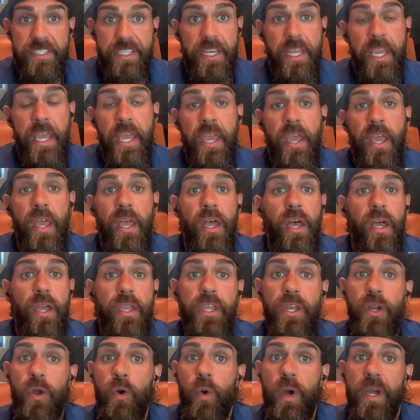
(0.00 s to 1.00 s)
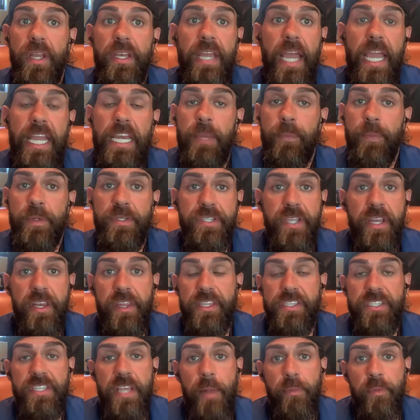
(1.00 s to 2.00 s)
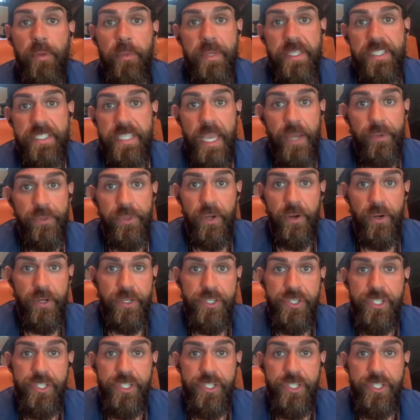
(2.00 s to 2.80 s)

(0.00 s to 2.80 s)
And you know what? 90% of the supplements out there are